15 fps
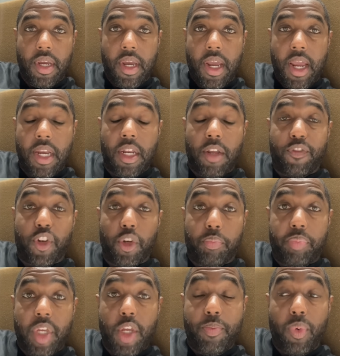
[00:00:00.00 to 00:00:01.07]
And if the
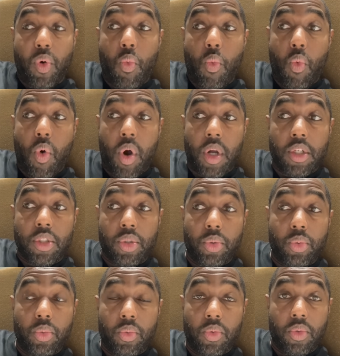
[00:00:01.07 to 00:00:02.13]
people want
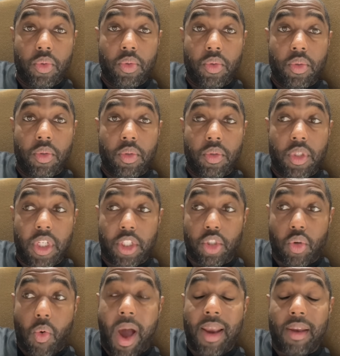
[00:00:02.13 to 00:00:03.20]
to
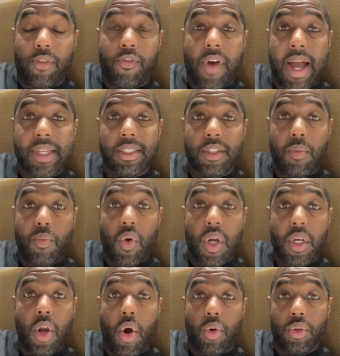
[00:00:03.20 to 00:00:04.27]
disqualify
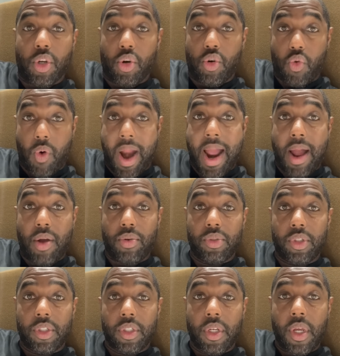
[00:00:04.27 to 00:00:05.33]
someone on the
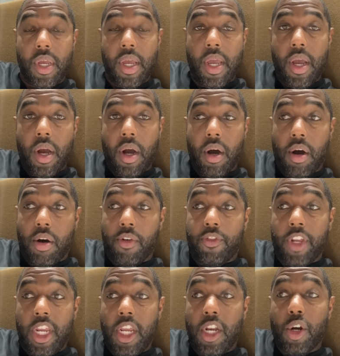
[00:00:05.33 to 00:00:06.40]
grounds of
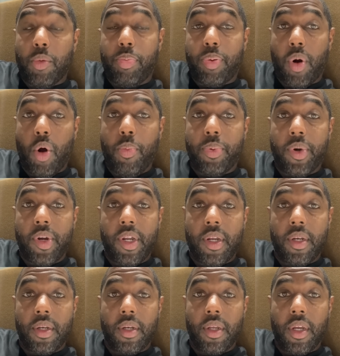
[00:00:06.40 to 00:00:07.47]

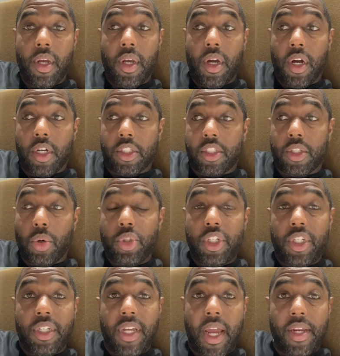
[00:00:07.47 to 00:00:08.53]
inappropriate
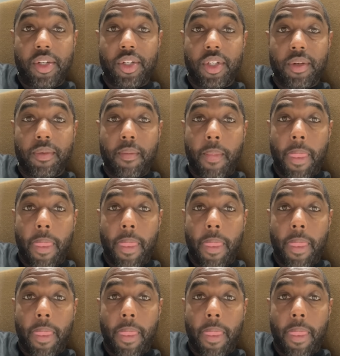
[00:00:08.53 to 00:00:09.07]
association,